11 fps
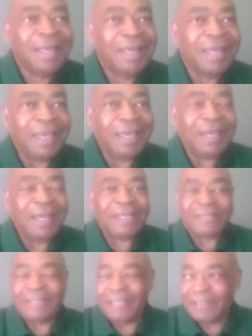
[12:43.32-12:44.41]
And I
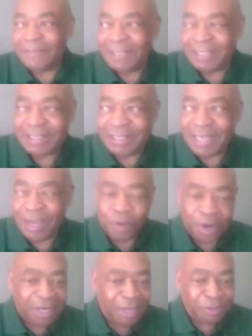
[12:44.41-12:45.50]
said, "This is not
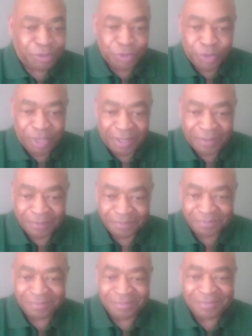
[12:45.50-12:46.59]
working out too well."
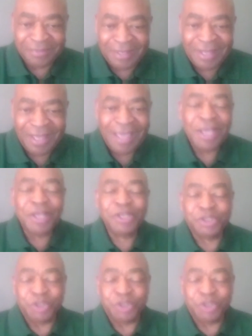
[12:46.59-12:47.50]
So